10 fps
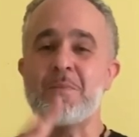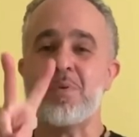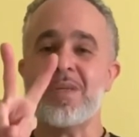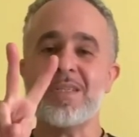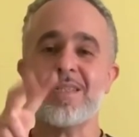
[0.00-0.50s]

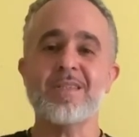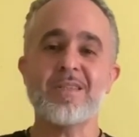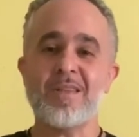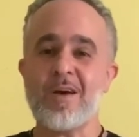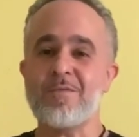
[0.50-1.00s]
Peace.
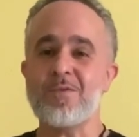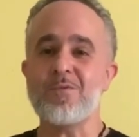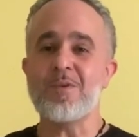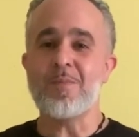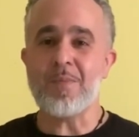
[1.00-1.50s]
Love you.
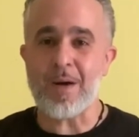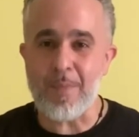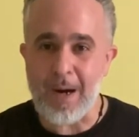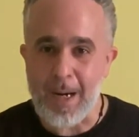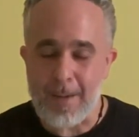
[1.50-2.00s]
Bye-bye.